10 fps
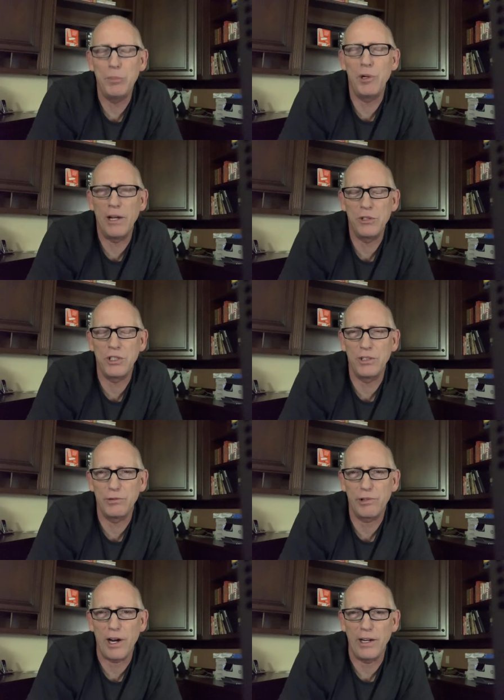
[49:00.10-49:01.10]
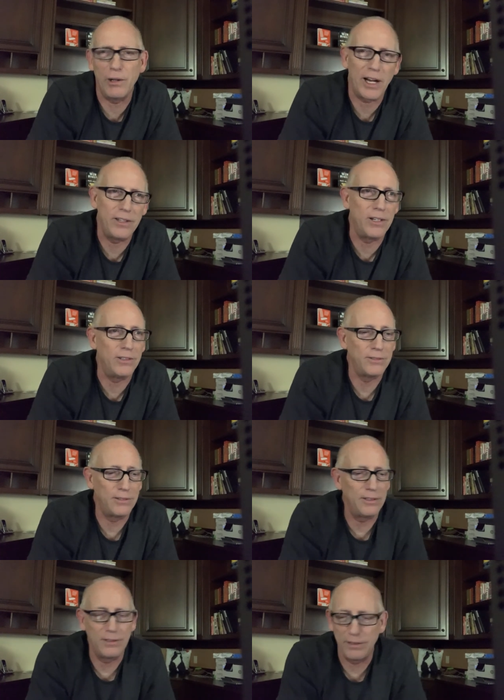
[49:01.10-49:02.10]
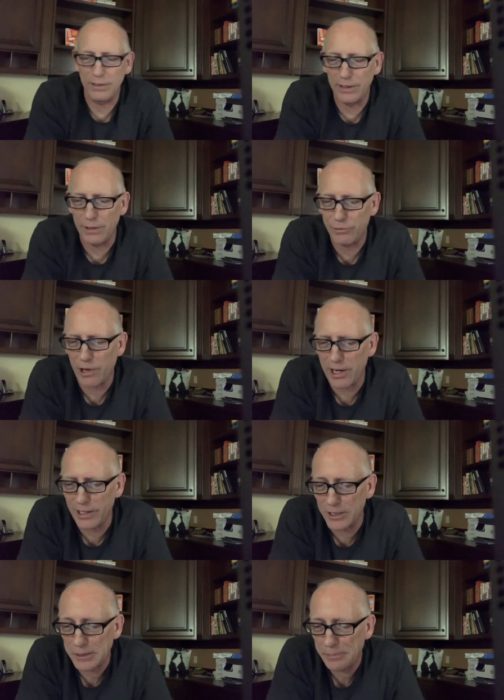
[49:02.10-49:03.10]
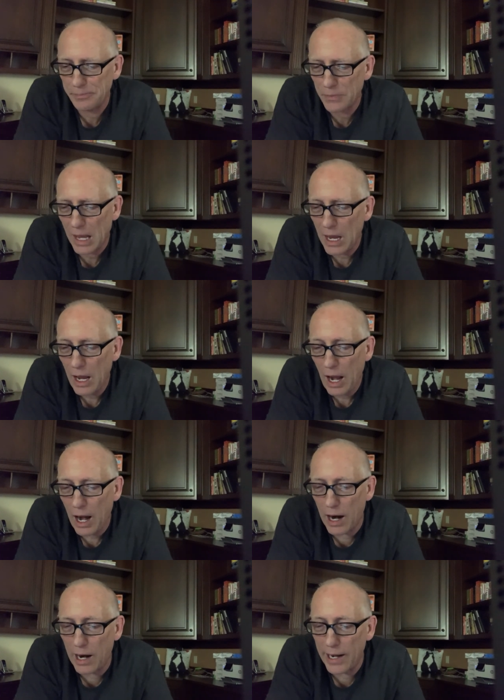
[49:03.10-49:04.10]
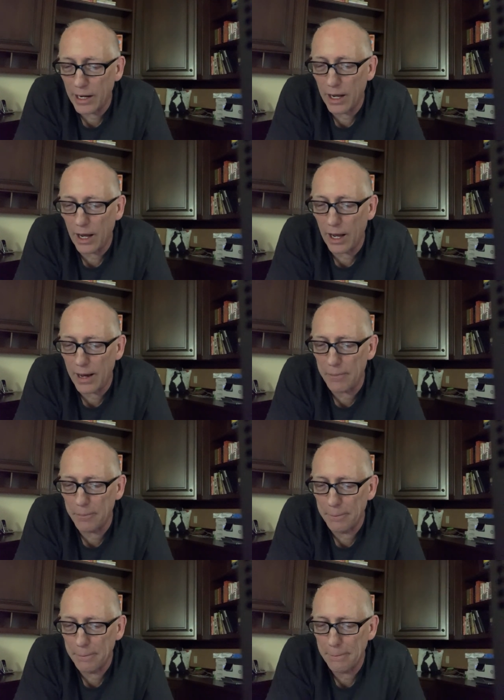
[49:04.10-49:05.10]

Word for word: pronounces it fry. Okay, then, fry it is. All right. Um,